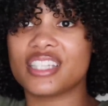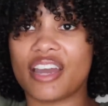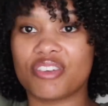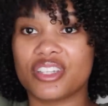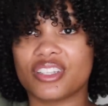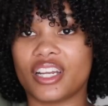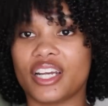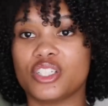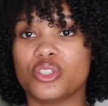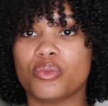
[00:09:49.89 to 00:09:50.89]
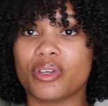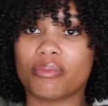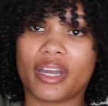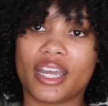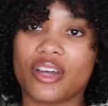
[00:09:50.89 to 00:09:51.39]
everything that I do with
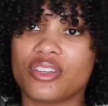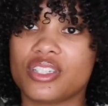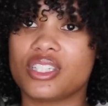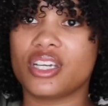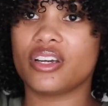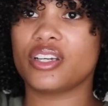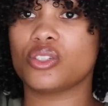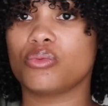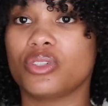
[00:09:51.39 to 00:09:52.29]
my hair this year is